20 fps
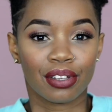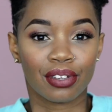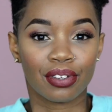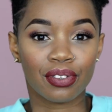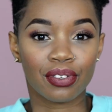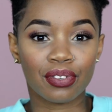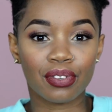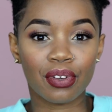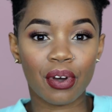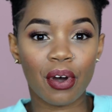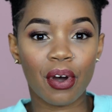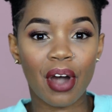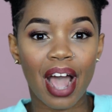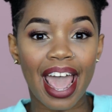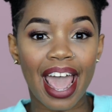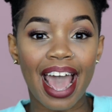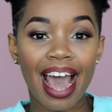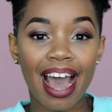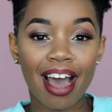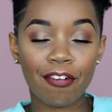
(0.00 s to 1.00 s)
So
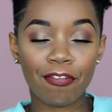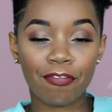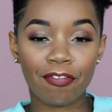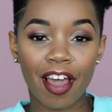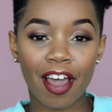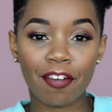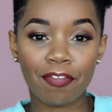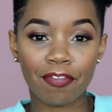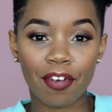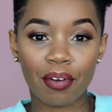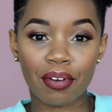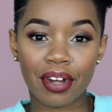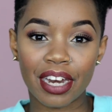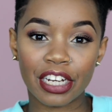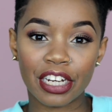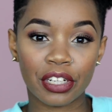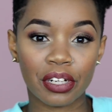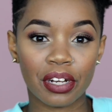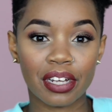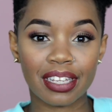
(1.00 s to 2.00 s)
I have 5
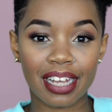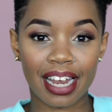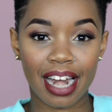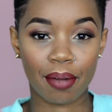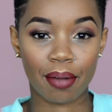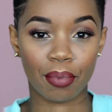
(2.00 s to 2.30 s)
foundations and